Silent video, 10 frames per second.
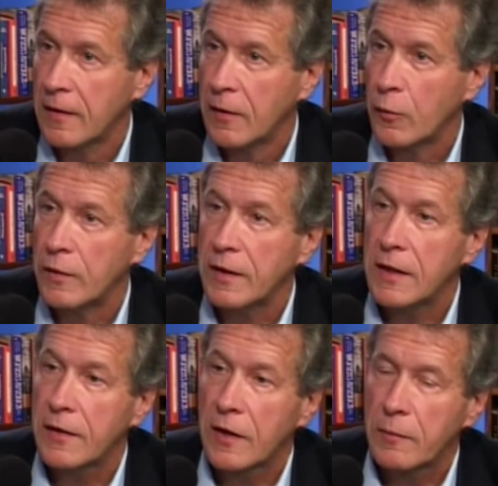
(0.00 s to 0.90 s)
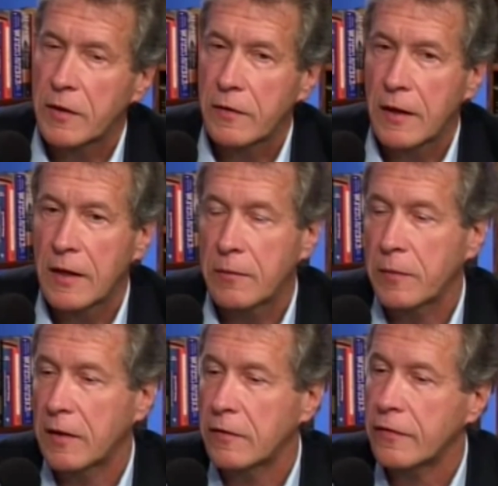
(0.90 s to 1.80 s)
When the economic
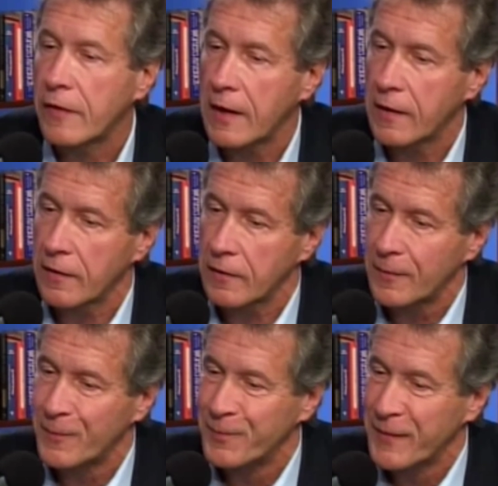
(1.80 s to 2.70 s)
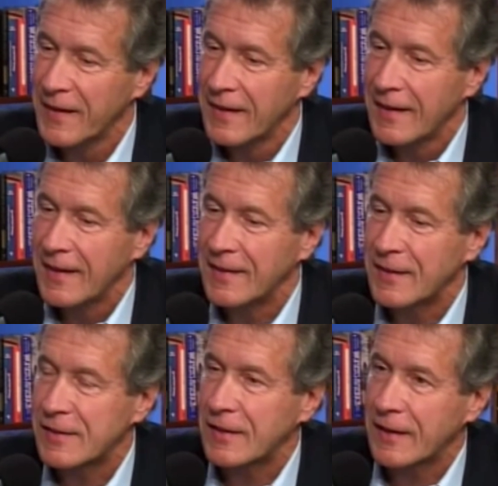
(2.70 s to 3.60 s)
hitmen fail, in
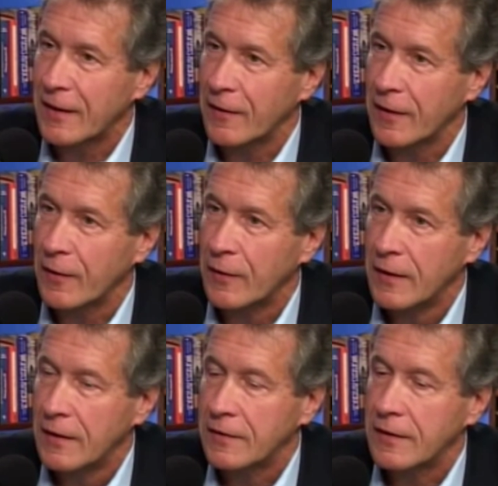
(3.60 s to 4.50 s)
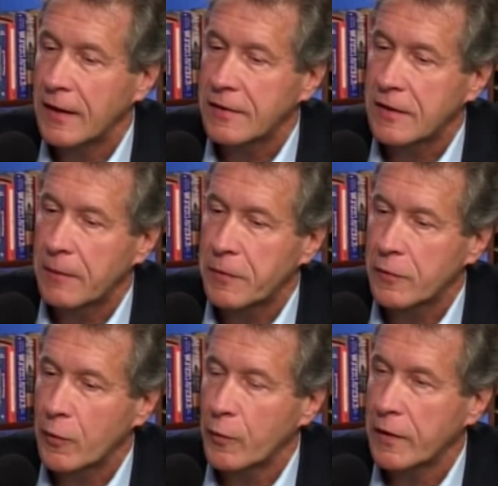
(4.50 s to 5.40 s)
this scenario. The next step
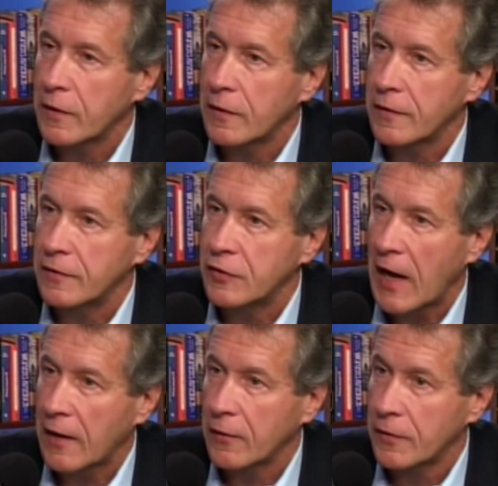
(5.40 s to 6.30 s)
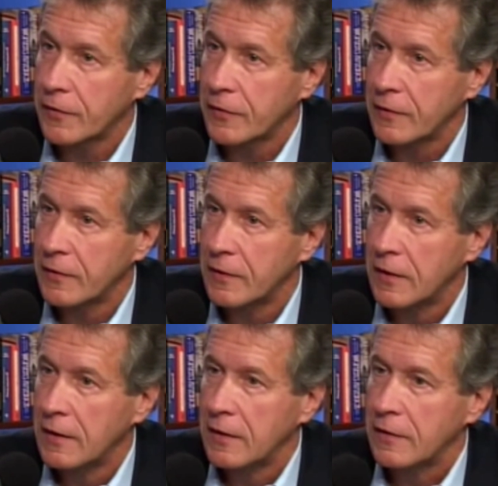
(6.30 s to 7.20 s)
is what we call the jackals.
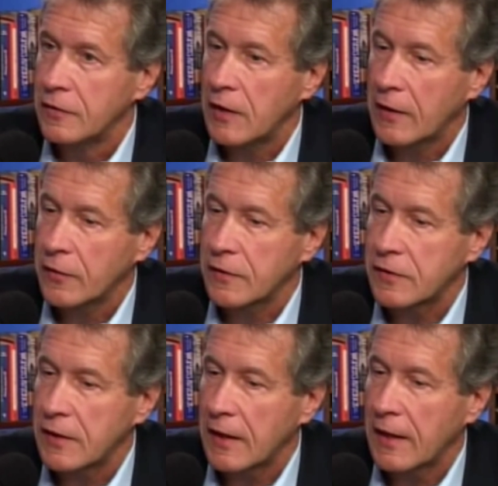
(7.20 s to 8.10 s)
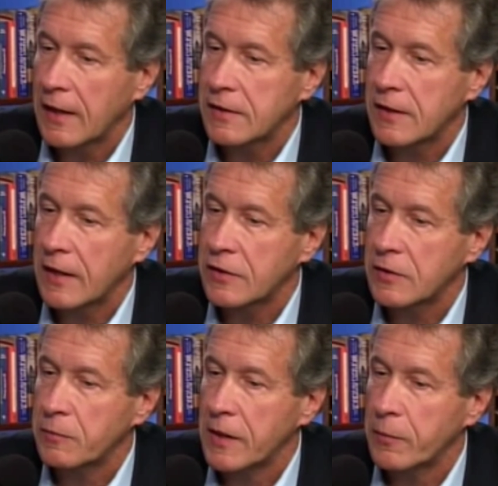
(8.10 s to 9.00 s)
Jackals are
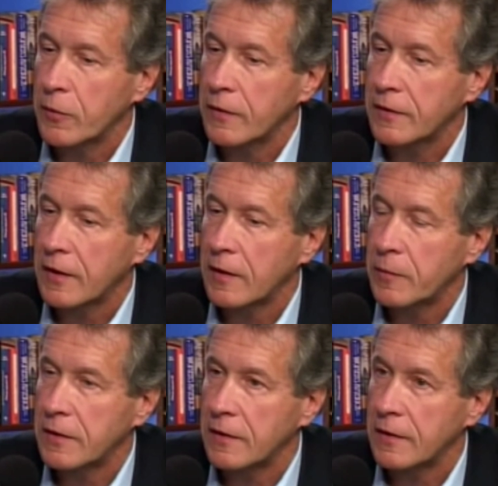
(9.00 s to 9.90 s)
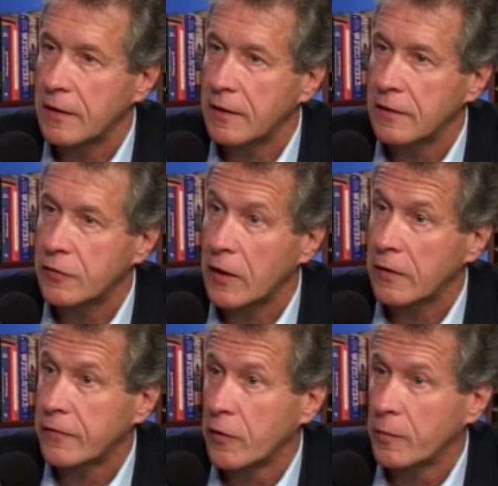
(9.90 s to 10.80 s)
CIA-sanctioned people that come in and try to
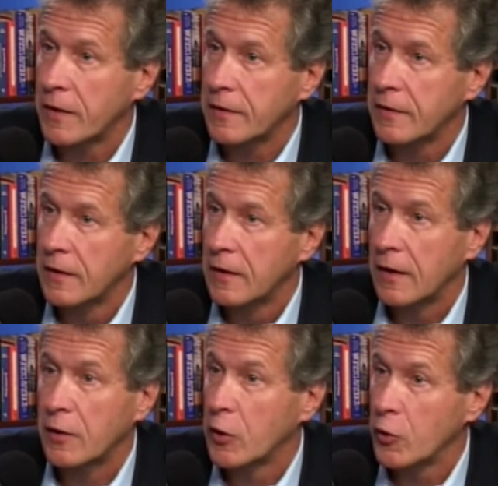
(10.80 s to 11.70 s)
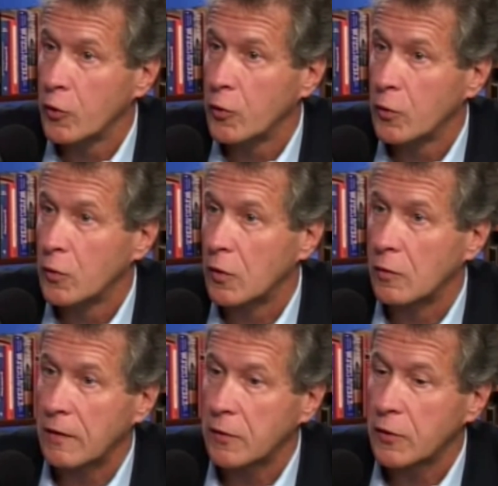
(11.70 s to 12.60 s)
foment a coup or
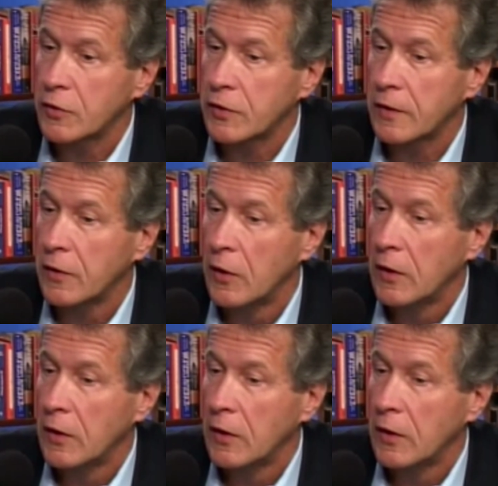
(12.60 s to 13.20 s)
revolution.